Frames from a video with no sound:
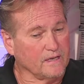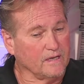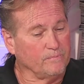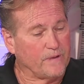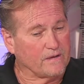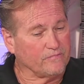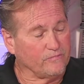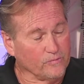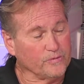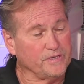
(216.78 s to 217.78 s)
about
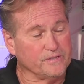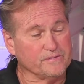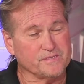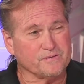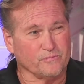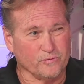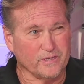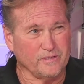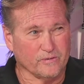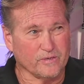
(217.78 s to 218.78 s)
4 years to
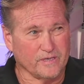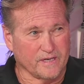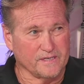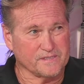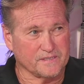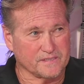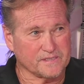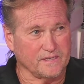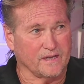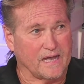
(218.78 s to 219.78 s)
really organize it, to
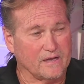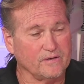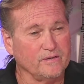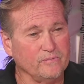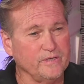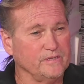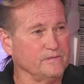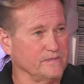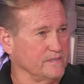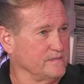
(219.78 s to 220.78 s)
say, now how can we
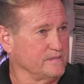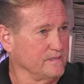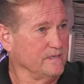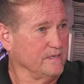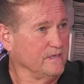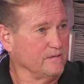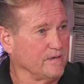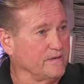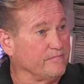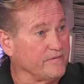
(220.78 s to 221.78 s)
do this,
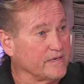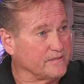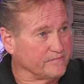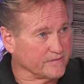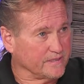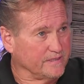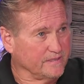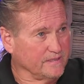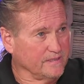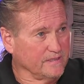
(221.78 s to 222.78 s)
right, effectively?
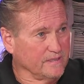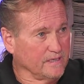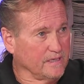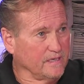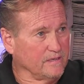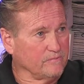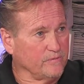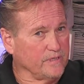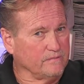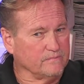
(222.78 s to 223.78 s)
And
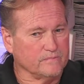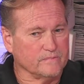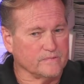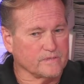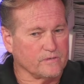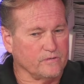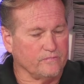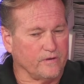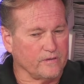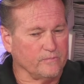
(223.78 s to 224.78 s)
we
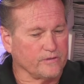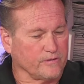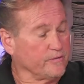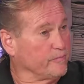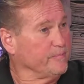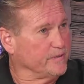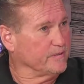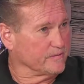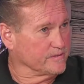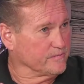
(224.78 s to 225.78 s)
follow with our 3
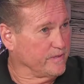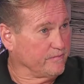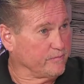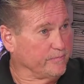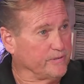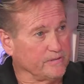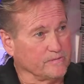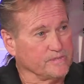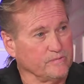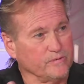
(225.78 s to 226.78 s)
pillars. And we have 3
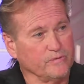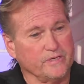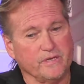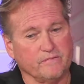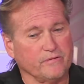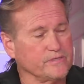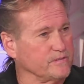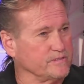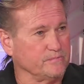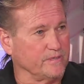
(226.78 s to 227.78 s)
pillars. Number 1, never
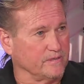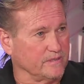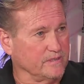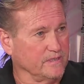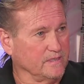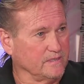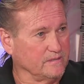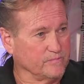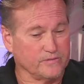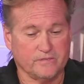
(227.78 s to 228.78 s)
charge the parent.
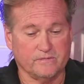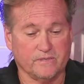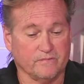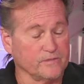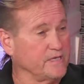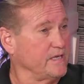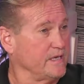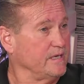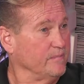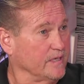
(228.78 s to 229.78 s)
Number 2, never take
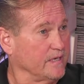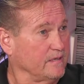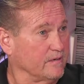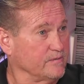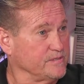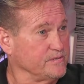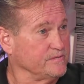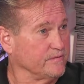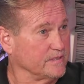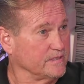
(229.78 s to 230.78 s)
any money, always
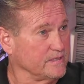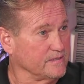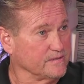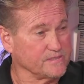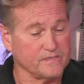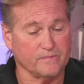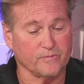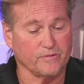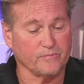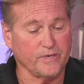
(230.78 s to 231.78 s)
use volunteers. And
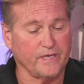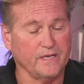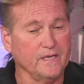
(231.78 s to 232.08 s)
number 3,